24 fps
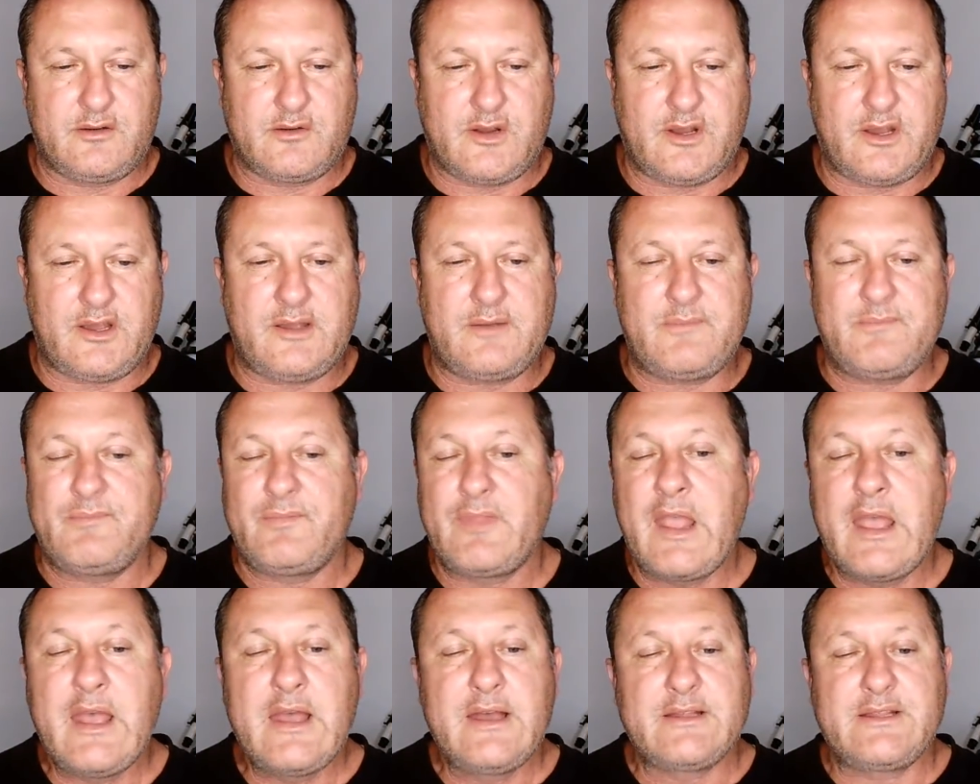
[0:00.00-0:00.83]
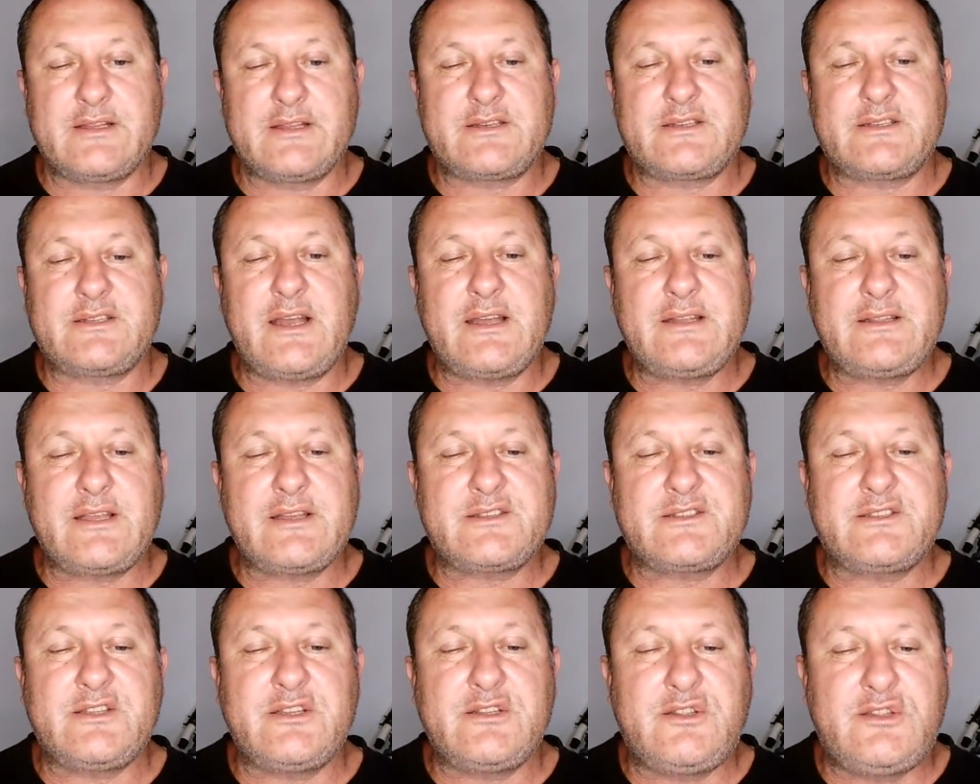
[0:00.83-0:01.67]
Okay, the state
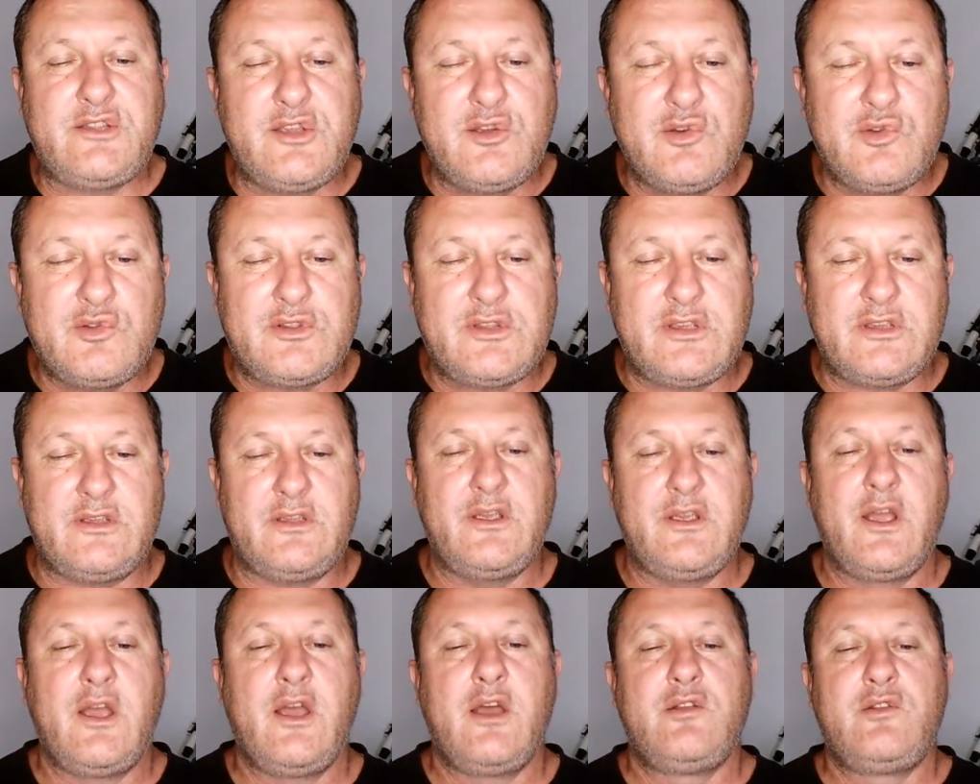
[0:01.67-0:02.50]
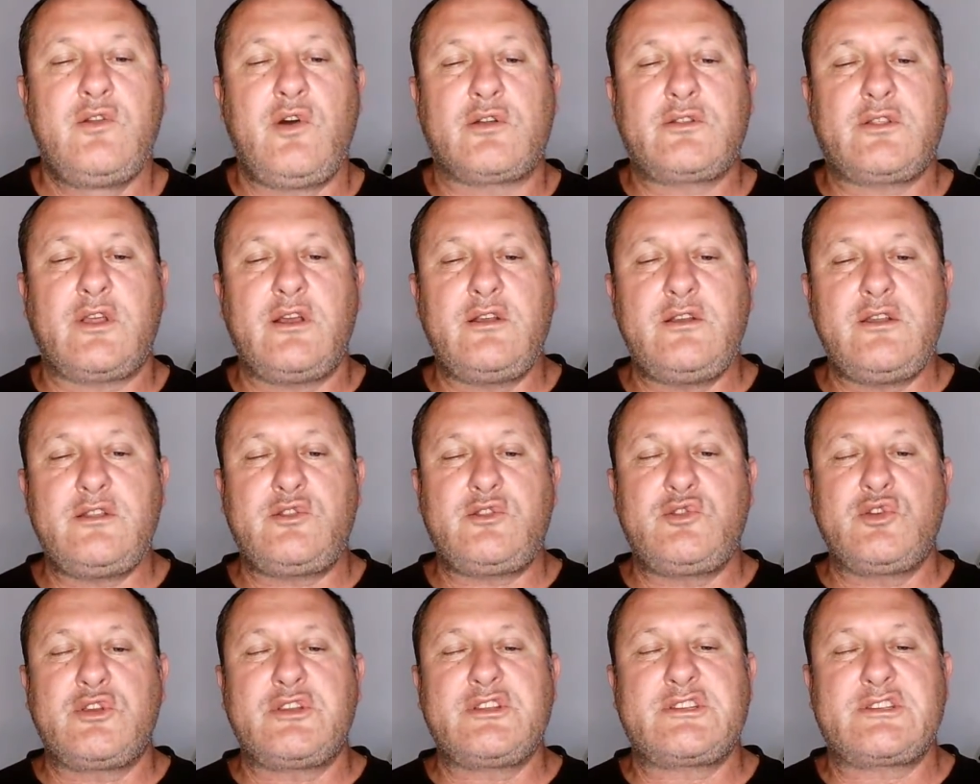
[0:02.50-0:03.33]
has the duty not only
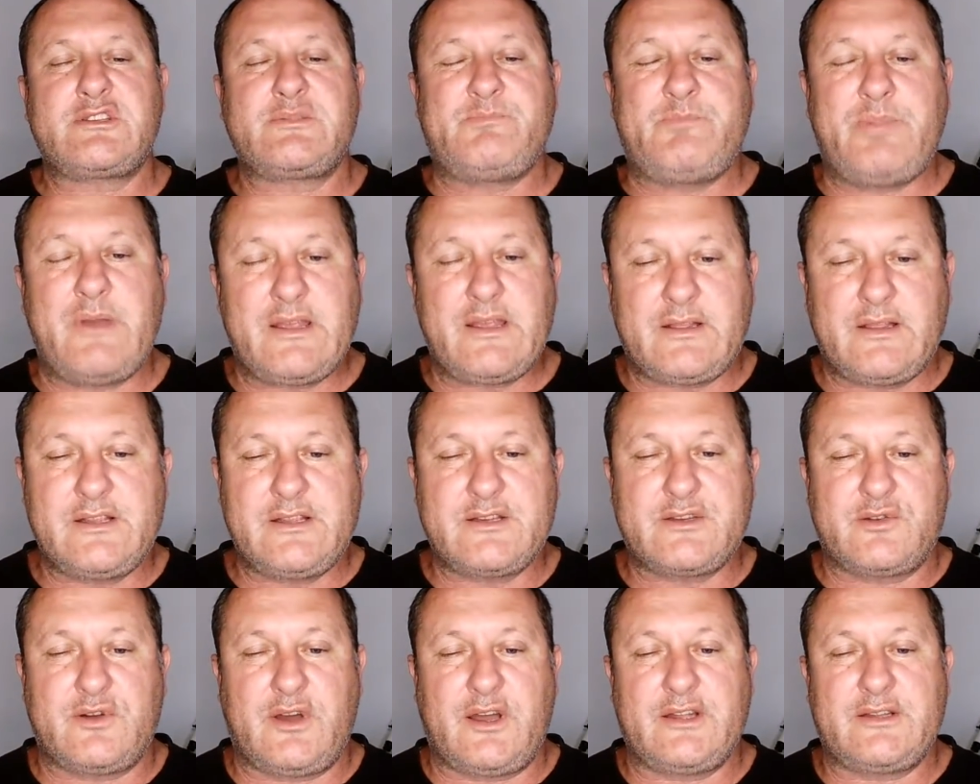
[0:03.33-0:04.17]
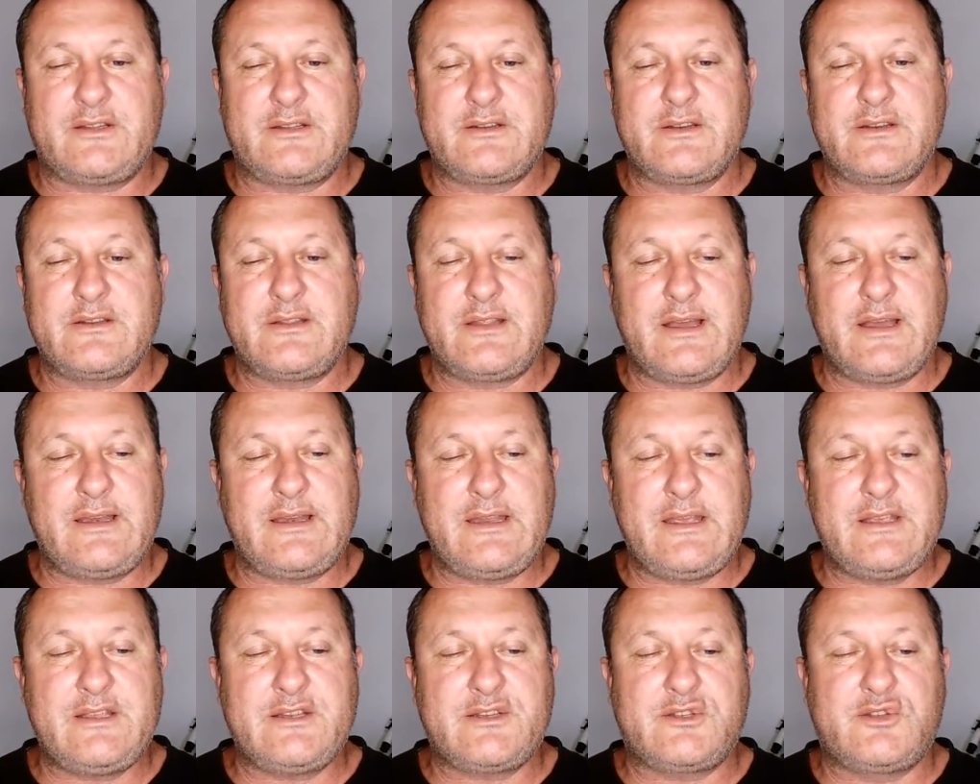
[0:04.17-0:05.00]
to respect these rights, that
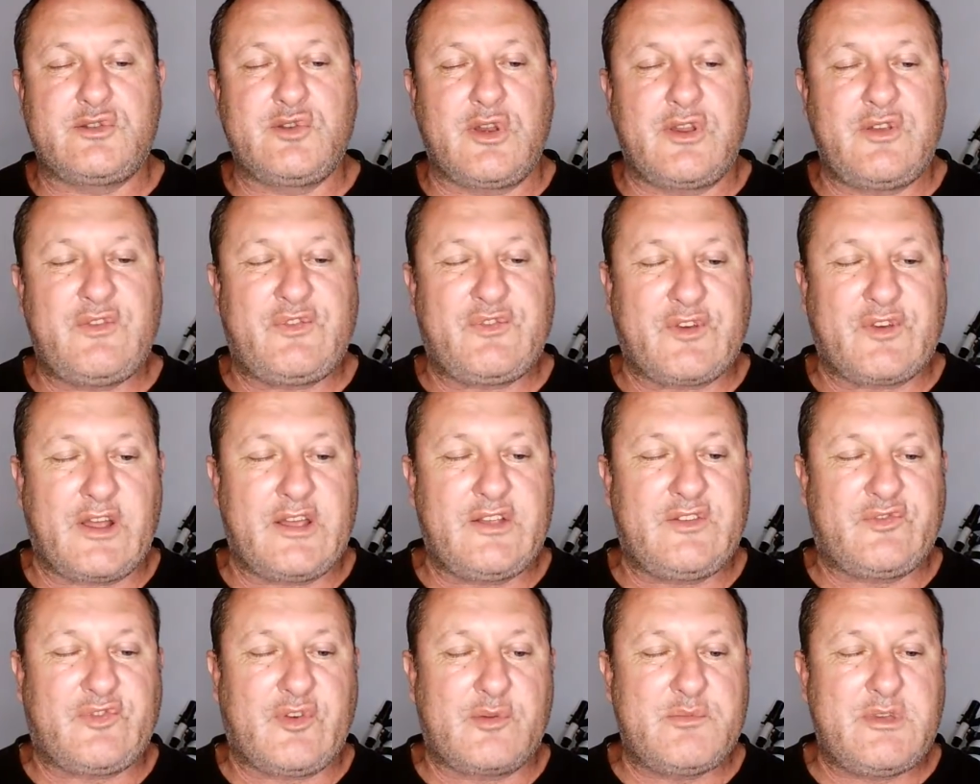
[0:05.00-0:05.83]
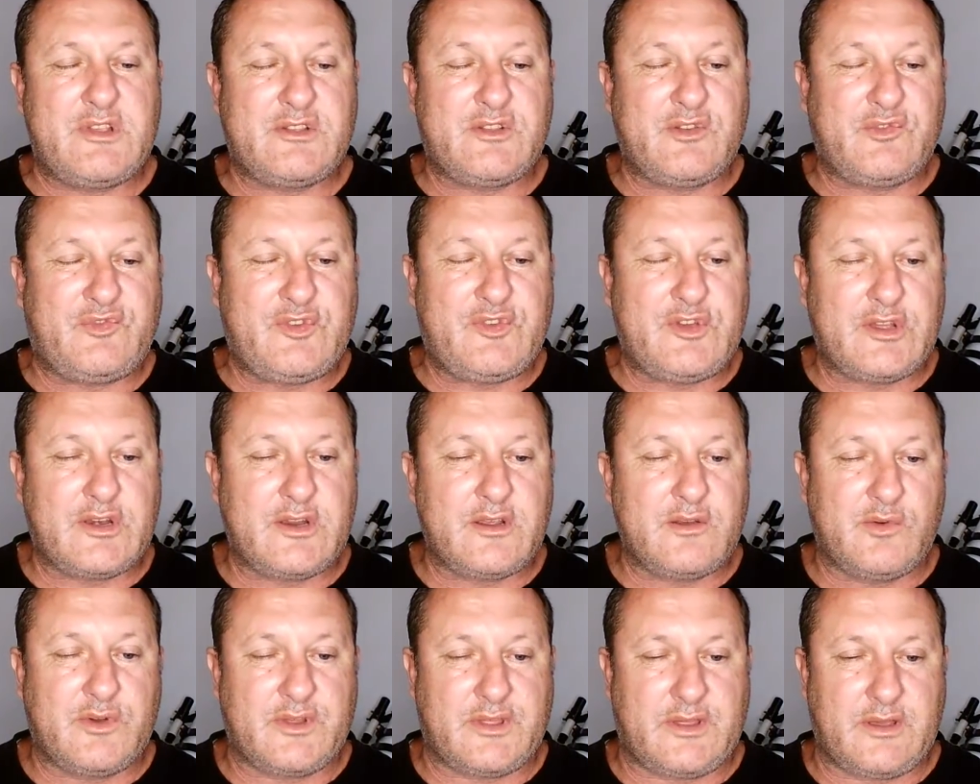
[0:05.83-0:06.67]
is, to refrain from
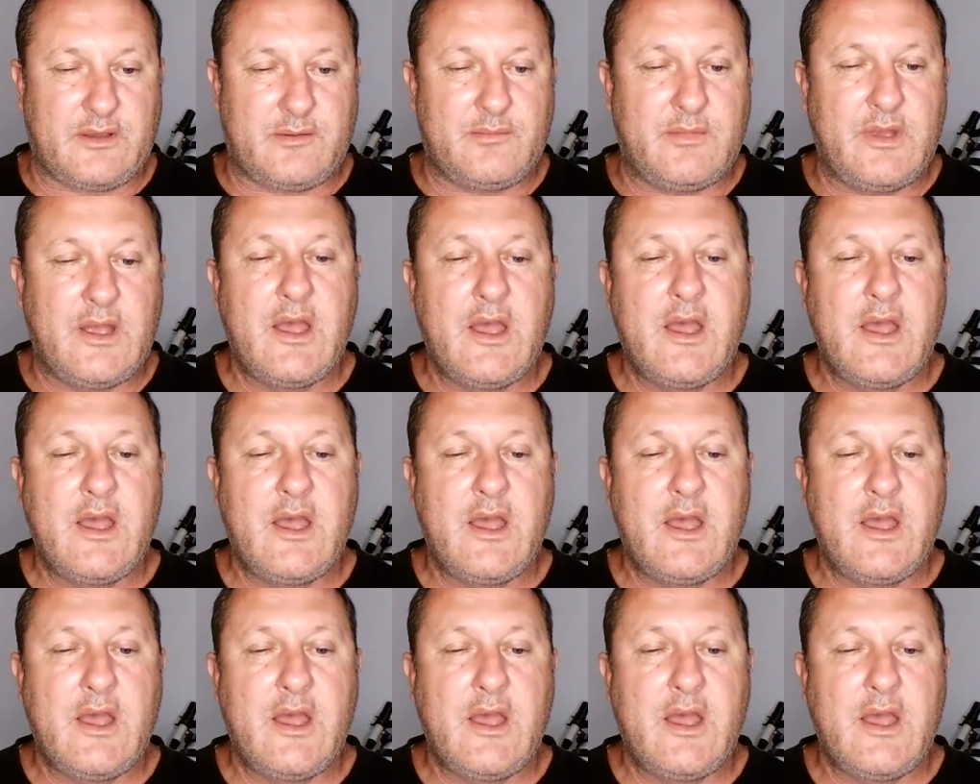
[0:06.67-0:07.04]
interfering with them,